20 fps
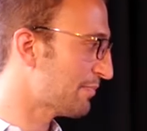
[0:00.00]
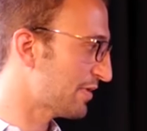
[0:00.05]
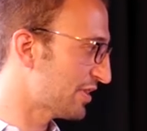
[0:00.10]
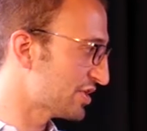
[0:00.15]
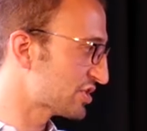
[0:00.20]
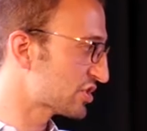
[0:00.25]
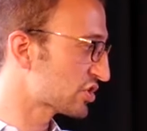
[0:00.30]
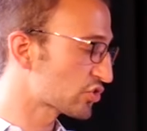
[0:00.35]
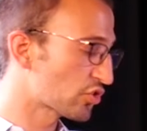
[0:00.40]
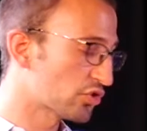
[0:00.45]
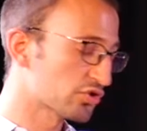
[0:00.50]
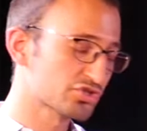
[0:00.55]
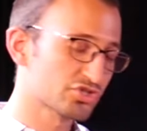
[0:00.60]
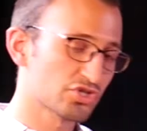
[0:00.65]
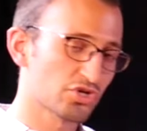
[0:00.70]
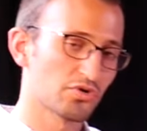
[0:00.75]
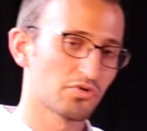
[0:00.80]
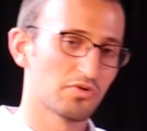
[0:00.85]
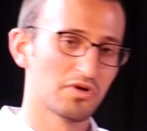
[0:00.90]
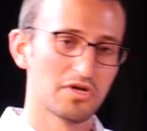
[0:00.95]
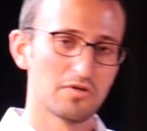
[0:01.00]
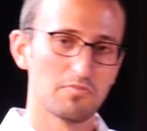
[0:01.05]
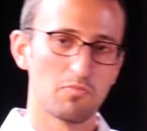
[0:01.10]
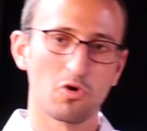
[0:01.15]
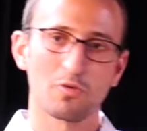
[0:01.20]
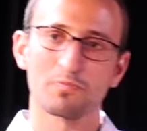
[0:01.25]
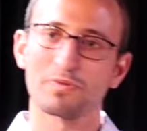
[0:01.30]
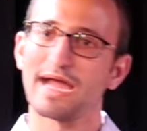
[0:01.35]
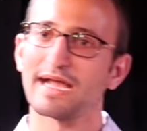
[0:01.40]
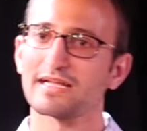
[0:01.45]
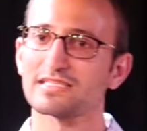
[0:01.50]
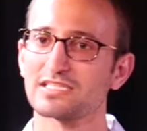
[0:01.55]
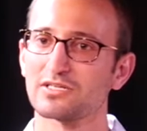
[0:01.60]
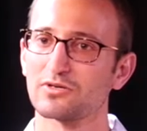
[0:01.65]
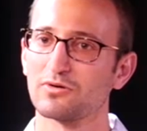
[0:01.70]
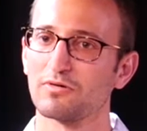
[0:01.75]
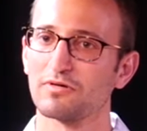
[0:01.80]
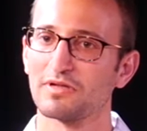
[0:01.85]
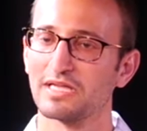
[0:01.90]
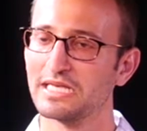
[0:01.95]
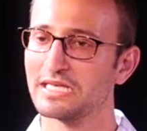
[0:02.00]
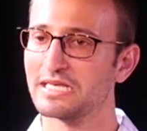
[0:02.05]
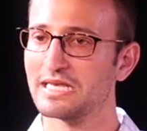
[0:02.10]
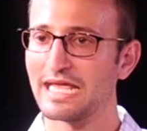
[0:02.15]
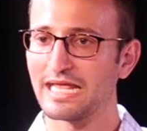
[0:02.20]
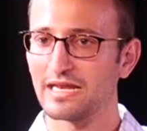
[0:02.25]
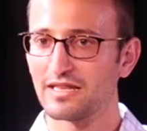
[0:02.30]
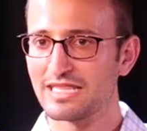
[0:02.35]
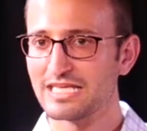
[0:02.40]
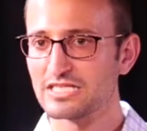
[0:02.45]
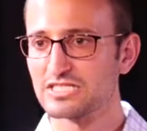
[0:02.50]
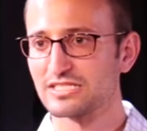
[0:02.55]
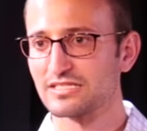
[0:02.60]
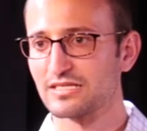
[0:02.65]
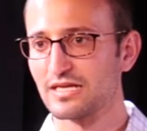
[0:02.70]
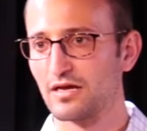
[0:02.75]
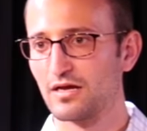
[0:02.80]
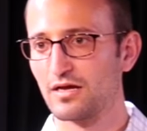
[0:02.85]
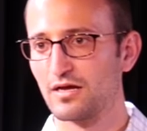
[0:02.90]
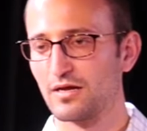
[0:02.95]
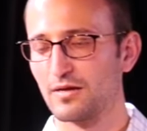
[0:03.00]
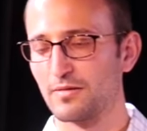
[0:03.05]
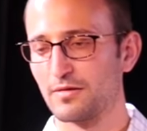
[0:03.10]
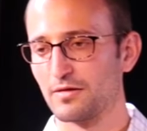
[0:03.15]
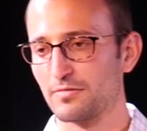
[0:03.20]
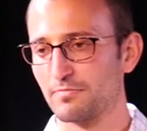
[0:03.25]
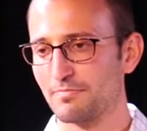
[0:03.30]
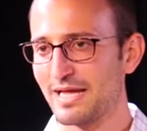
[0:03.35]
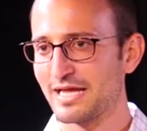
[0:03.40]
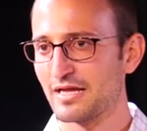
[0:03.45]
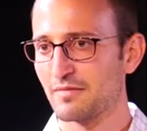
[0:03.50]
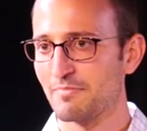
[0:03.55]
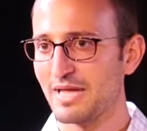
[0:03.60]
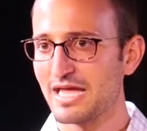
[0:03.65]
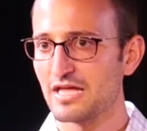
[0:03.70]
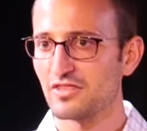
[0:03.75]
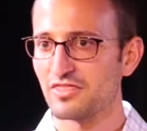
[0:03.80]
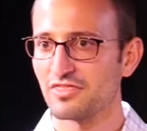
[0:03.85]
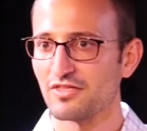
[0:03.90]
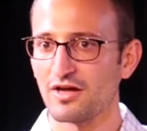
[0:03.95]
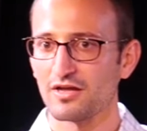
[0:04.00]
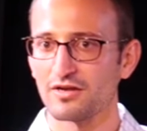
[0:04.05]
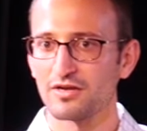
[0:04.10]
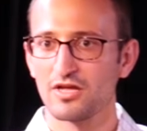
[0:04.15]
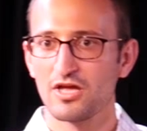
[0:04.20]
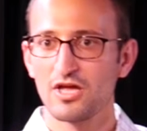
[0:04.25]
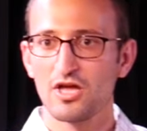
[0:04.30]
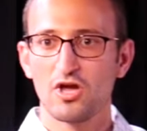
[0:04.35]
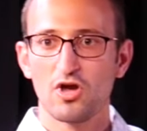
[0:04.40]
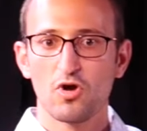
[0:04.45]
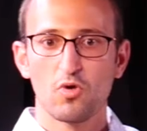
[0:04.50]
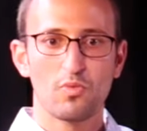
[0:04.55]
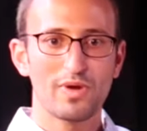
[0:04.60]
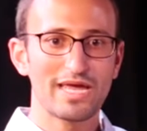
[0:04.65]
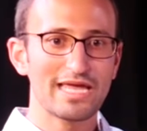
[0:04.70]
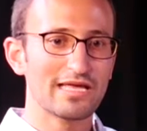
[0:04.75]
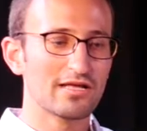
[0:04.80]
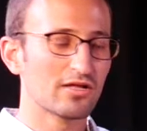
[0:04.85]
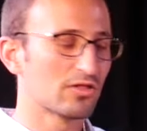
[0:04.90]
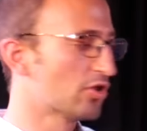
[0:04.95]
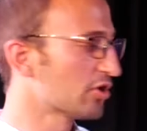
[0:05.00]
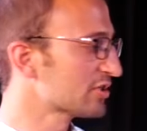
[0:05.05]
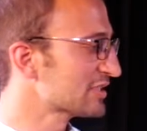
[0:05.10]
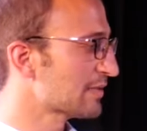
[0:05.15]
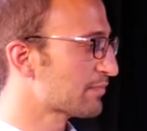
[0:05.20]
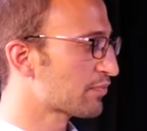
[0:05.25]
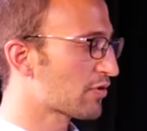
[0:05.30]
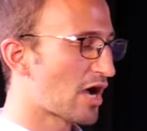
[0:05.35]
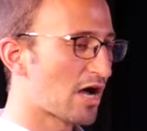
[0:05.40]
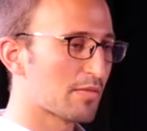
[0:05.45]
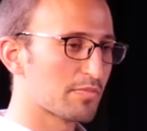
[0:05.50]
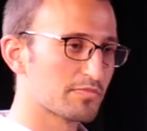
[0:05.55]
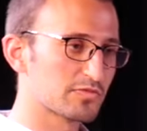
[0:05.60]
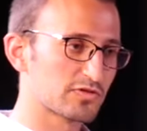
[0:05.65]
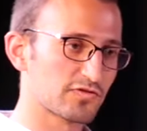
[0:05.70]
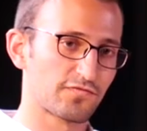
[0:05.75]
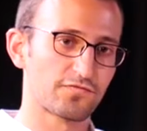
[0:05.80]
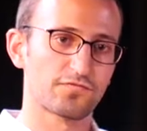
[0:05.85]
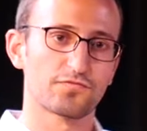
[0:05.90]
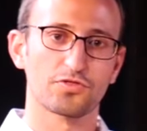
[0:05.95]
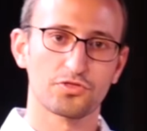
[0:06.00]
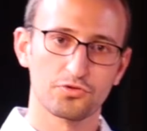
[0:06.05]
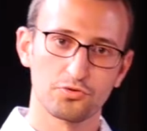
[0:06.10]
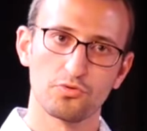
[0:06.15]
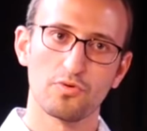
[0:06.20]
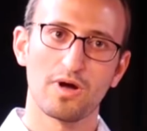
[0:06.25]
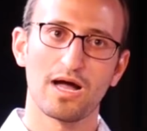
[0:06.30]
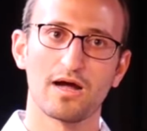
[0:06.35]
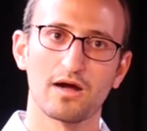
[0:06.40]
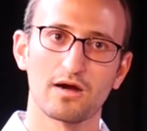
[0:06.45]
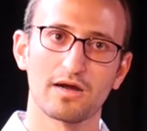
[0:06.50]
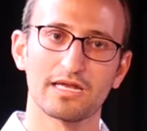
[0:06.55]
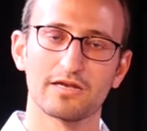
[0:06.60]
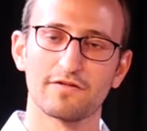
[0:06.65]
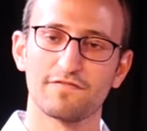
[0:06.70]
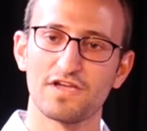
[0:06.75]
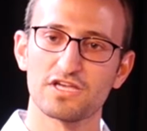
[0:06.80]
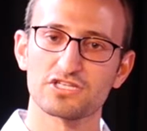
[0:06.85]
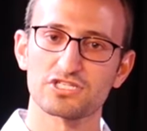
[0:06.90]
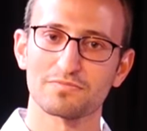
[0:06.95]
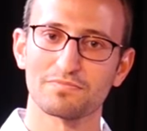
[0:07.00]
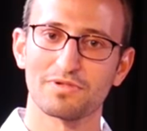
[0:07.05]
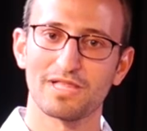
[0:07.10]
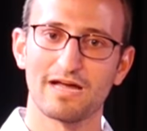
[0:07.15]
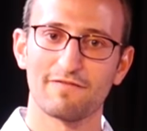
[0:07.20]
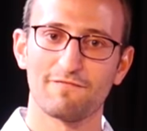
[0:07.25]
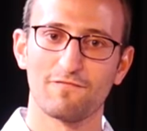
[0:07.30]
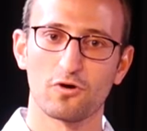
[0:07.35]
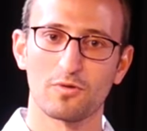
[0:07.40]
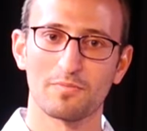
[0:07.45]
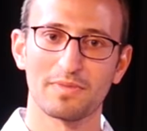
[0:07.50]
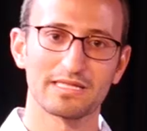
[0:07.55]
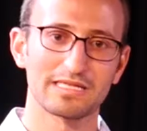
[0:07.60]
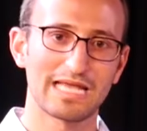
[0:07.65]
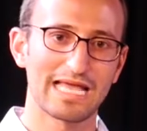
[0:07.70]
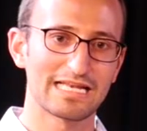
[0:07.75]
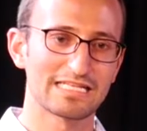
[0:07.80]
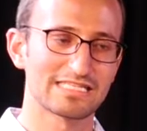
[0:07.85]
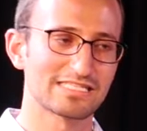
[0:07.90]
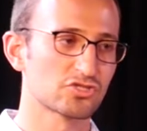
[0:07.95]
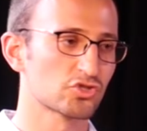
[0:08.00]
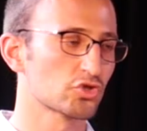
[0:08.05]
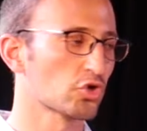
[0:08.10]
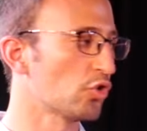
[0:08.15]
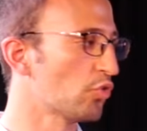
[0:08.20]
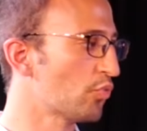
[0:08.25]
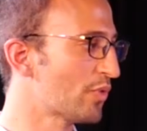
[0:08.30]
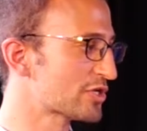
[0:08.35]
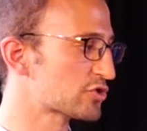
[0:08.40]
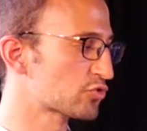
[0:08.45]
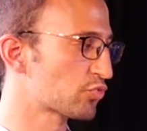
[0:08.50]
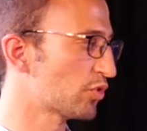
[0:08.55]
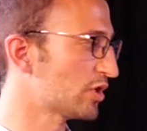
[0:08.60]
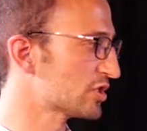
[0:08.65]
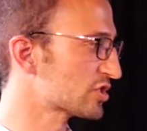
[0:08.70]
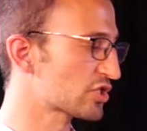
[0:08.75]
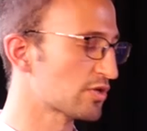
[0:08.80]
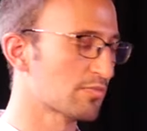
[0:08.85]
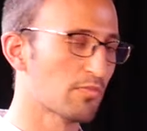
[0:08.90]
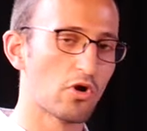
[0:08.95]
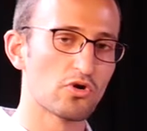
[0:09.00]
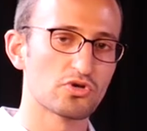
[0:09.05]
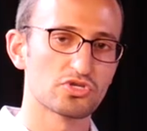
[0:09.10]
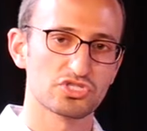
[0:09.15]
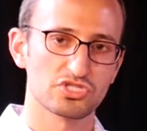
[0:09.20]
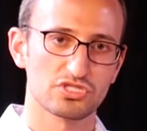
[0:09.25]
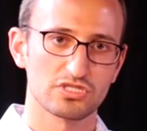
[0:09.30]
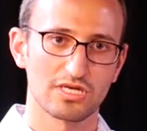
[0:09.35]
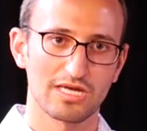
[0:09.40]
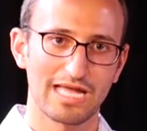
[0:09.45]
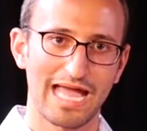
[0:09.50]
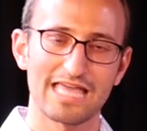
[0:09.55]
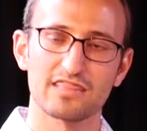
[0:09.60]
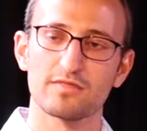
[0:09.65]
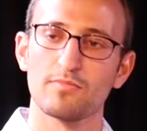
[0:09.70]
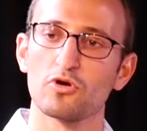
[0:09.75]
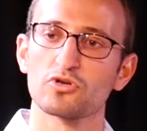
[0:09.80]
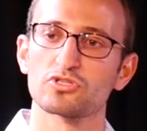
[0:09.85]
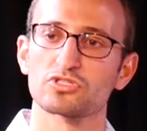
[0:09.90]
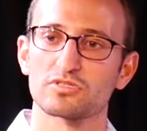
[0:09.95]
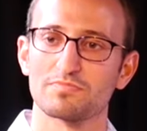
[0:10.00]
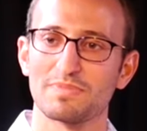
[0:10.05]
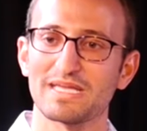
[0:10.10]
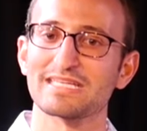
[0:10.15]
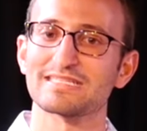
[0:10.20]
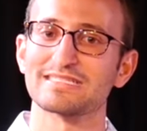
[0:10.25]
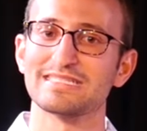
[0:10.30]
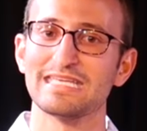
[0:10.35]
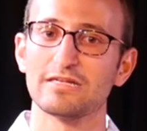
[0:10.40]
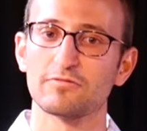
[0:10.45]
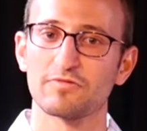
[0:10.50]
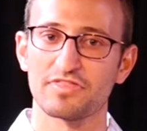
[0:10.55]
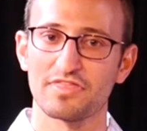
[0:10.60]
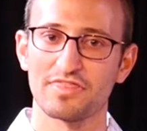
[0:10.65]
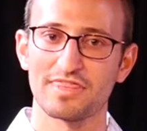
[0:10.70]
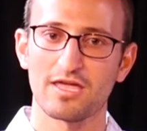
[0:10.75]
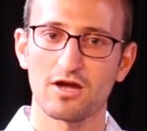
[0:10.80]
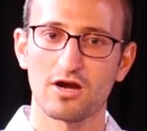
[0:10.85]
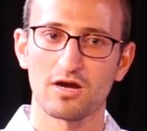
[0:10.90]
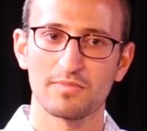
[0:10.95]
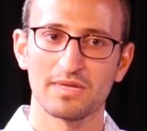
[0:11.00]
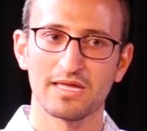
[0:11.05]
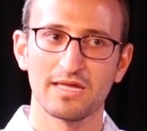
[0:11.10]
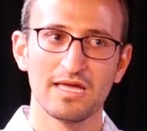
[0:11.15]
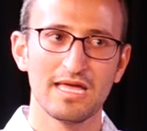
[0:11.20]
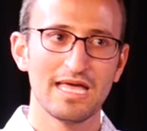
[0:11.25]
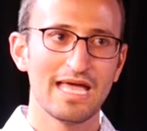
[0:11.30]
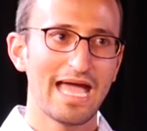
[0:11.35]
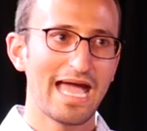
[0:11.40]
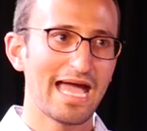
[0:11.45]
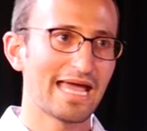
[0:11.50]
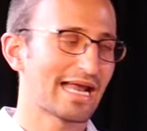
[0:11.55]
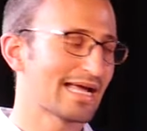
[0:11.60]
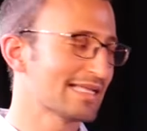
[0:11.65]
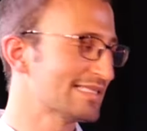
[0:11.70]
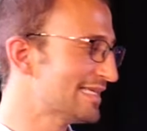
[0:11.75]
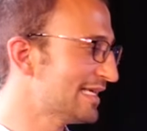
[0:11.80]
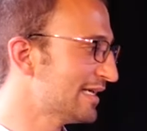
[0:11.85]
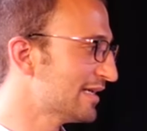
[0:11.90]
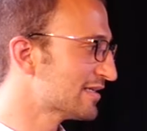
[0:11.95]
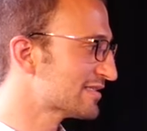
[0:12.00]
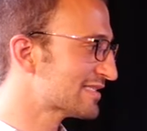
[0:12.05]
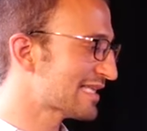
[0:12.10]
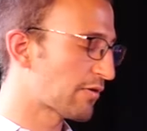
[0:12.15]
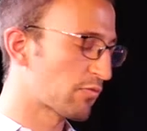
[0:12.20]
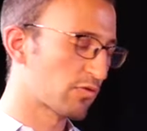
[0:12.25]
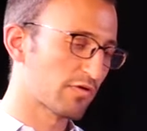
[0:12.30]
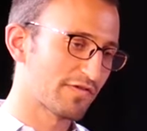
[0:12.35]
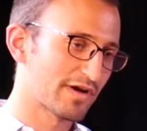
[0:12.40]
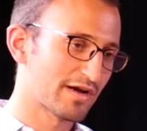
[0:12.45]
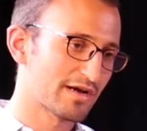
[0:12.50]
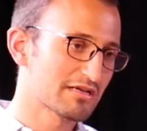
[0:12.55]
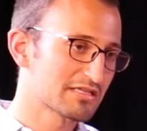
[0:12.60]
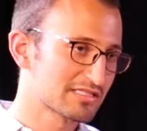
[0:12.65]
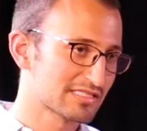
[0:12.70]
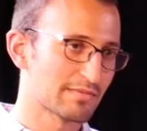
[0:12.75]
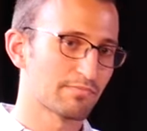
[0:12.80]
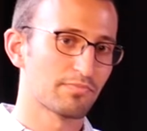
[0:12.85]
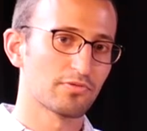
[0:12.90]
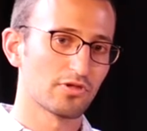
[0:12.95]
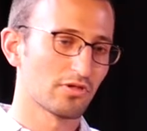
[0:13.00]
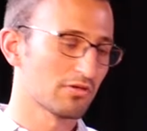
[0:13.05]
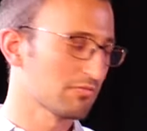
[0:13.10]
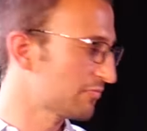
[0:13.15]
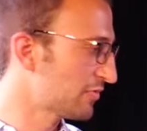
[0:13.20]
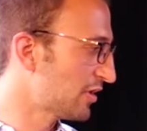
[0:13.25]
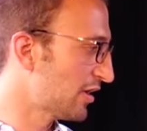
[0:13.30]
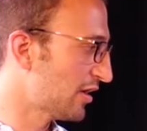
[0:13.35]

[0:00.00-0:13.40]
But this is also more practical. In this makeathon, we looked at problems through our innovation platform and saw which was had the biggest need within the Army, and ideas that were very simple.